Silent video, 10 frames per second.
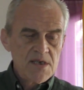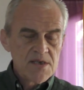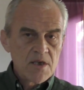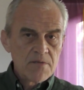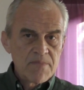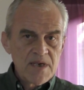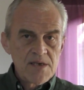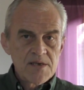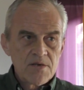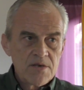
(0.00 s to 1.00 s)
It's not
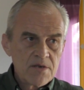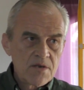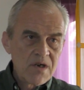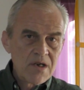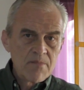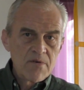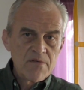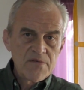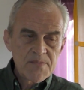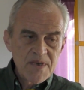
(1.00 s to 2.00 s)
based on a club
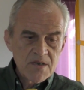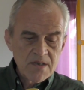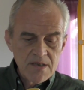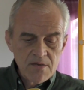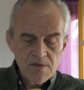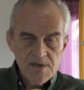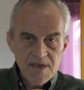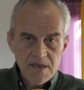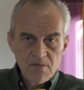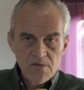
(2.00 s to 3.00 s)
of special interests
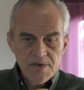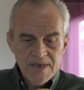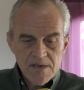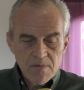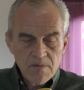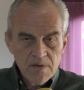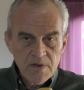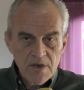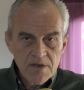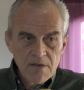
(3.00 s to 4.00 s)
anymore. So that's what we're
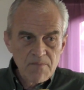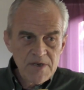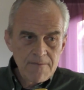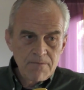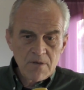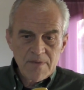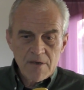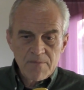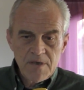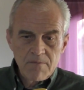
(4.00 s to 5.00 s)
talking people
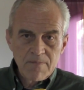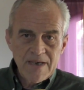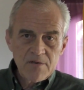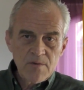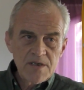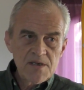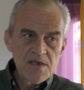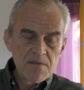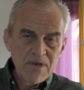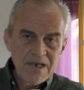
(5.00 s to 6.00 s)
about people. By the way, this
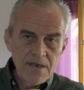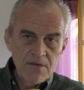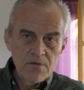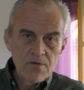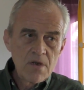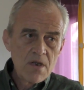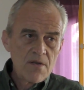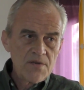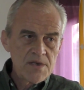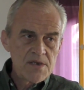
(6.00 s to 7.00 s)
is Plato,
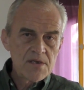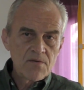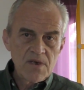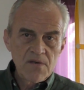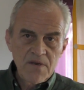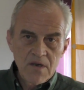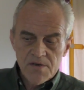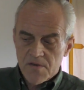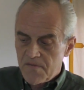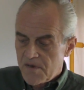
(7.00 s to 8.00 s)
this is Greek
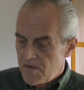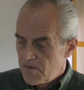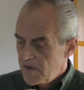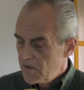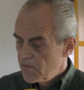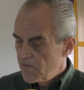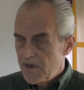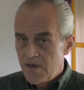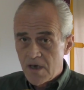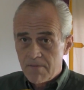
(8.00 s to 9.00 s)
philosophy, so you need to
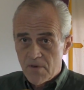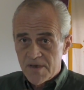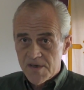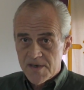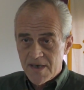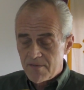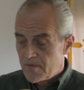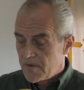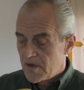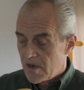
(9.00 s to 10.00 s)
read up, understand
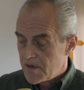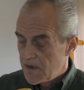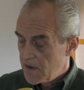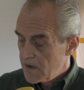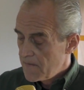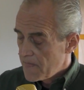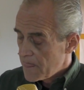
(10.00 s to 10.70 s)
what we're talking here.